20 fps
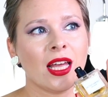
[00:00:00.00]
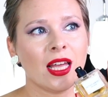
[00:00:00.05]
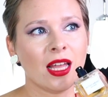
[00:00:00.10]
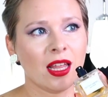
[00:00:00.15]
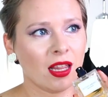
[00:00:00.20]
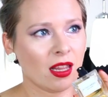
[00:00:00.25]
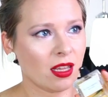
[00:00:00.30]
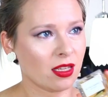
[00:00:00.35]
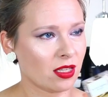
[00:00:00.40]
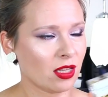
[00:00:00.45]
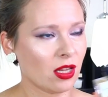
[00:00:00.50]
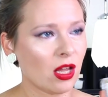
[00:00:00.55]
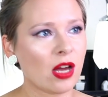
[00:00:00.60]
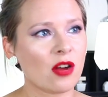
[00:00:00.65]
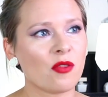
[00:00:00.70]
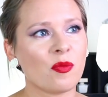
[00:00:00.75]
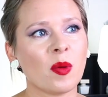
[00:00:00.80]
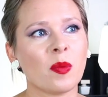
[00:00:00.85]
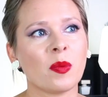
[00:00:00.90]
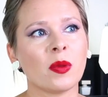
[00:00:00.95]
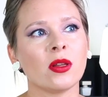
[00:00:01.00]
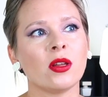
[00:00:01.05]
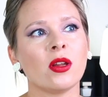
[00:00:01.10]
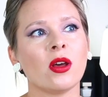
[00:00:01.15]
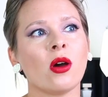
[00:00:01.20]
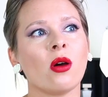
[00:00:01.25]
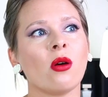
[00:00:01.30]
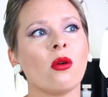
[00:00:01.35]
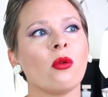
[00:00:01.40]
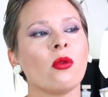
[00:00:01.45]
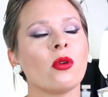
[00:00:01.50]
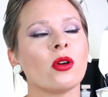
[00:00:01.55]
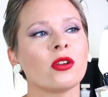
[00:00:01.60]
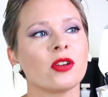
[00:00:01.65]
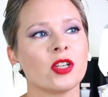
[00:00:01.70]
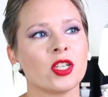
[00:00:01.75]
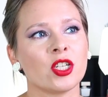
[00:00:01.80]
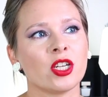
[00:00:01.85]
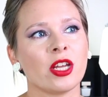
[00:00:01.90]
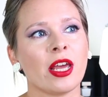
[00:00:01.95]
As a lot of people know,
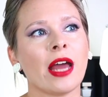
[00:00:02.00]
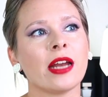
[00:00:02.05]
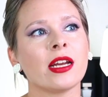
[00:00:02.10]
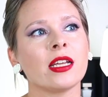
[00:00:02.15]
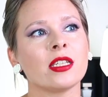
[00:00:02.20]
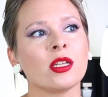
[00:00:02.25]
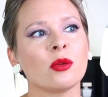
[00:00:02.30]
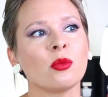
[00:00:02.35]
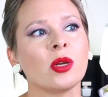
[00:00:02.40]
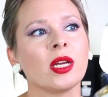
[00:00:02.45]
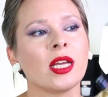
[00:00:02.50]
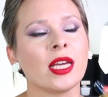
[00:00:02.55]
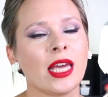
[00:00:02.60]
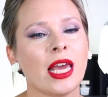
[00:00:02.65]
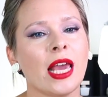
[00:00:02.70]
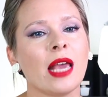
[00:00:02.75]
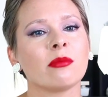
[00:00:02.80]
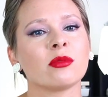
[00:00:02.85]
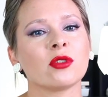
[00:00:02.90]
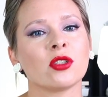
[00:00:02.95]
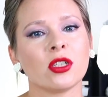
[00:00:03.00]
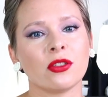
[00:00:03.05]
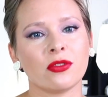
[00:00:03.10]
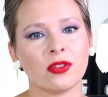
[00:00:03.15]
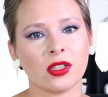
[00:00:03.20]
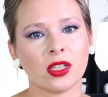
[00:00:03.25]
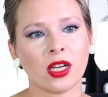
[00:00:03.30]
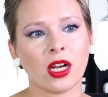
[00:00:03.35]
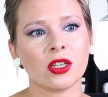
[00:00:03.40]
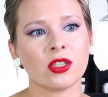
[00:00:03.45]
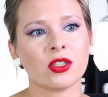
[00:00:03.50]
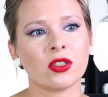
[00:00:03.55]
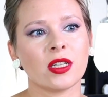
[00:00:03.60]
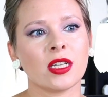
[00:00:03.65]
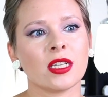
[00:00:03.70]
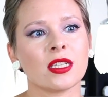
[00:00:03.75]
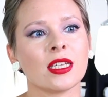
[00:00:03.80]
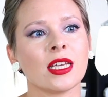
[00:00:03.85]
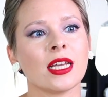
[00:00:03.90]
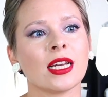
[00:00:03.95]
Christianity, when it came to different countries,